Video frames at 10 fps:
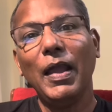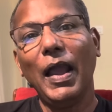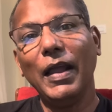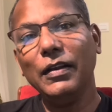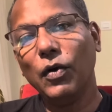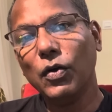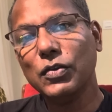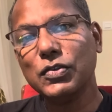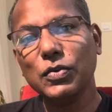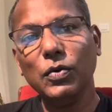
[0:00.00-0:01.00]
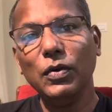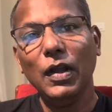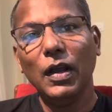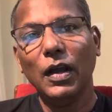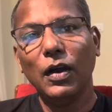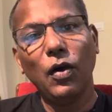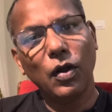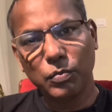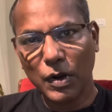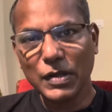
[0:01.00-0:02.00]
and also
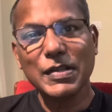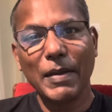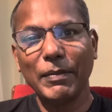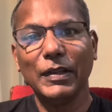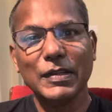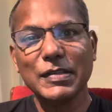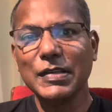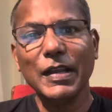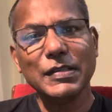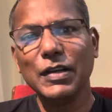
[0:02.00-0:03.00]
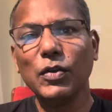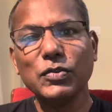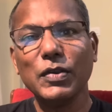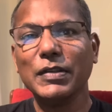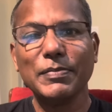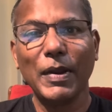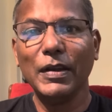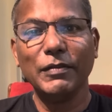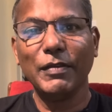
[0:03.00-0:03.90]
on what is happening in this text, and also explain it